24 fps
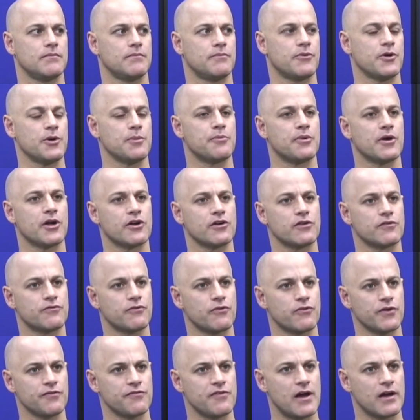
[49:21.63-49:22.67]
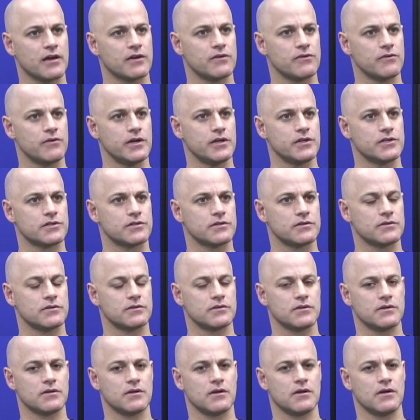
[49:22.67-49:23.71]
prepared for evacuation.
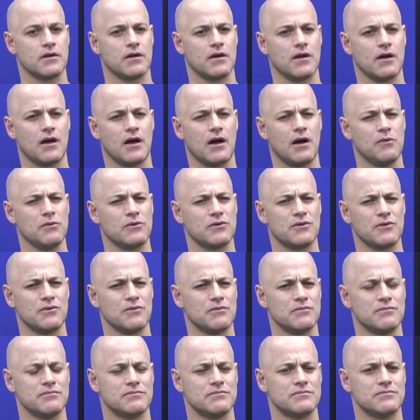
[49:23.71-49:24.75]
How would you